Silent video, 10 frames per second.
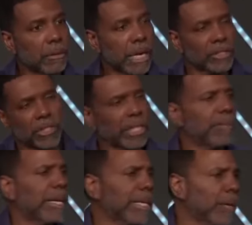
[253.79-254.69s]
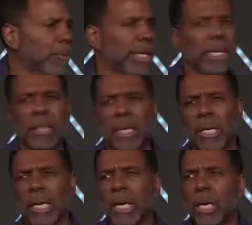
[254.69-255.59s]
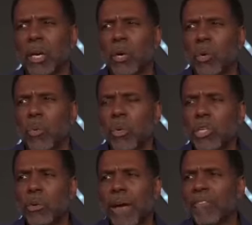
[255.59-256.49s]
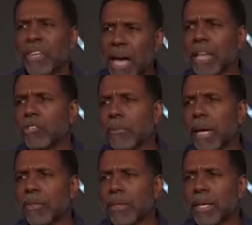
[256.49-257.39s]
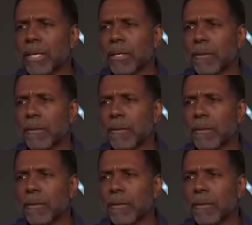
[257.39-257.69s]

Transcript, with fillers: I just think about that with anything. When you don't have the knowledge about a thing,